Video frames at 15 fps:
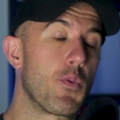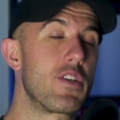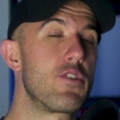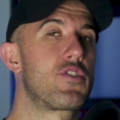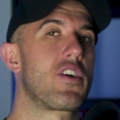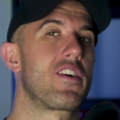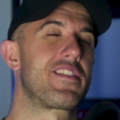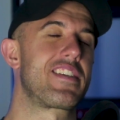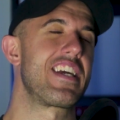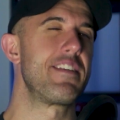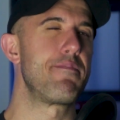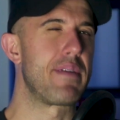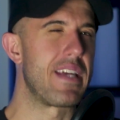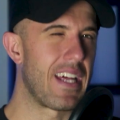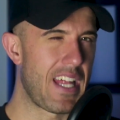when you start
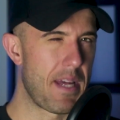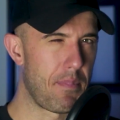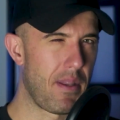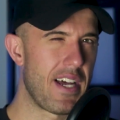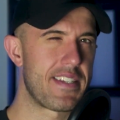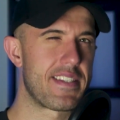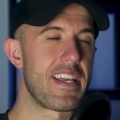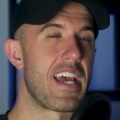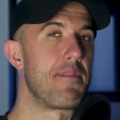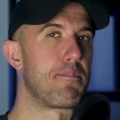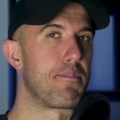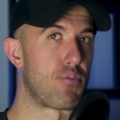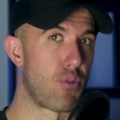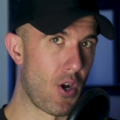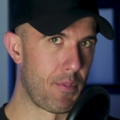saying PLA Plus
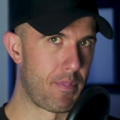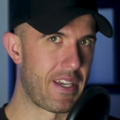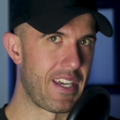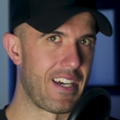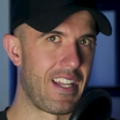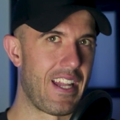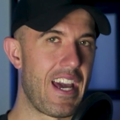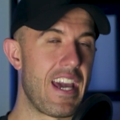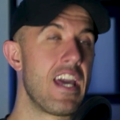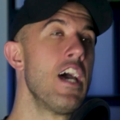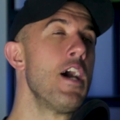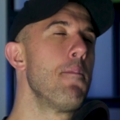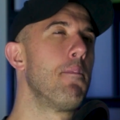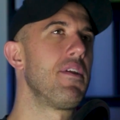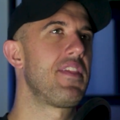and Pro PLA.
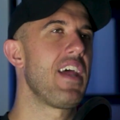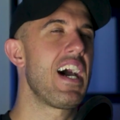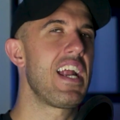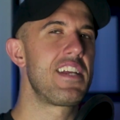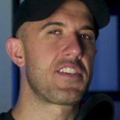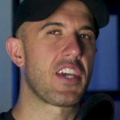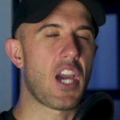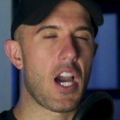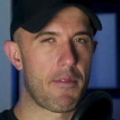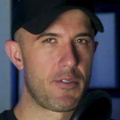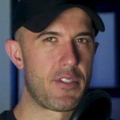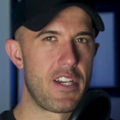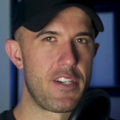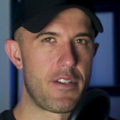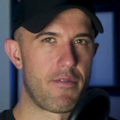But that is a
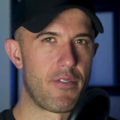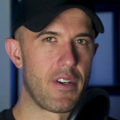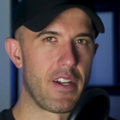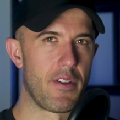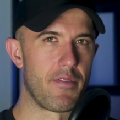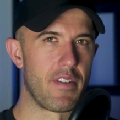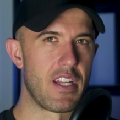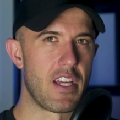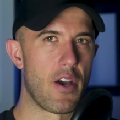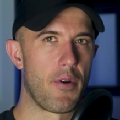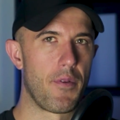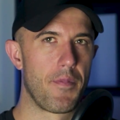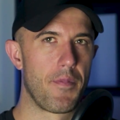conversation for another video.